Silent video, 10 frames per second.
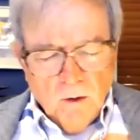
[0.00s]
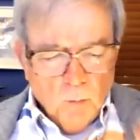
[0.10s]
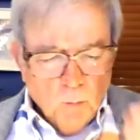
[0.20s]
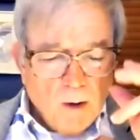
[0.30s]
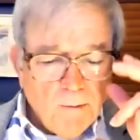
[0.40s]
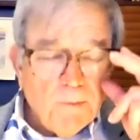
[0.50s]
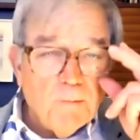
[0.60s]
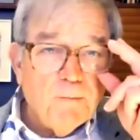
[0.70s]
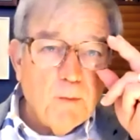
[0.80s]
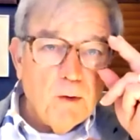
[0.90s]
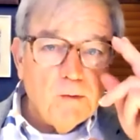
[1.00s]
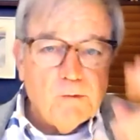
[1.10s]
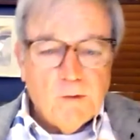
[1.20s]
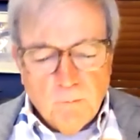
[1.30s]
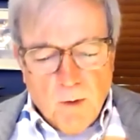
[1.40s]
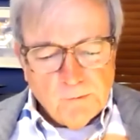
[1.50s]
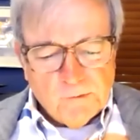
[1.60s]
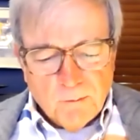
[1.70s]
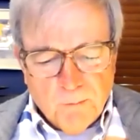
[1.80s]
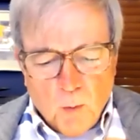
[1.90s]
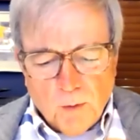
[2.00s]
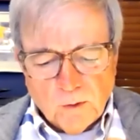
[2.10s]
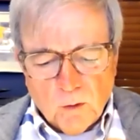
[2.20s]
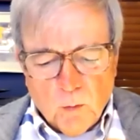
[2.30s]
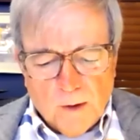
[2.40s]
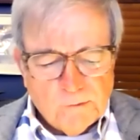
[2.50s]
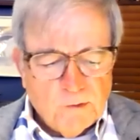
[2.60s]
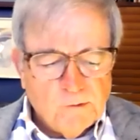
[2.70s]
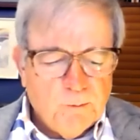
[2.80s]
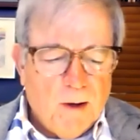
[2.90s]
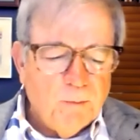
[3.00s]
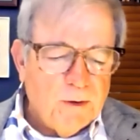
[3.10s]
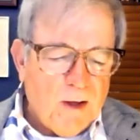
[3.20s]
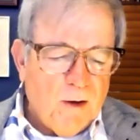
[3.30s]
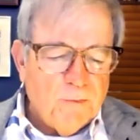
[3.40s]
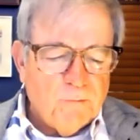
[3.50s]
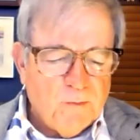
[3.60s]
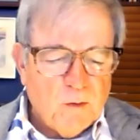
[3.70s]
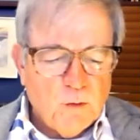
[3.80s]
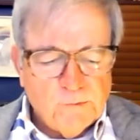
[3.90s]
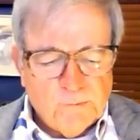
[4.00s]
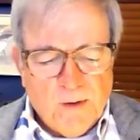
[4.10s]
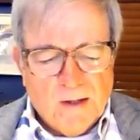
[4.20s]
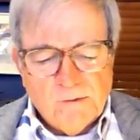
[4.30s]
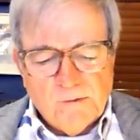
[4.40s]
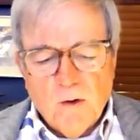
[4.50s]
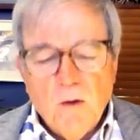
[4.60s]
One of the first and most important questions public health officials faced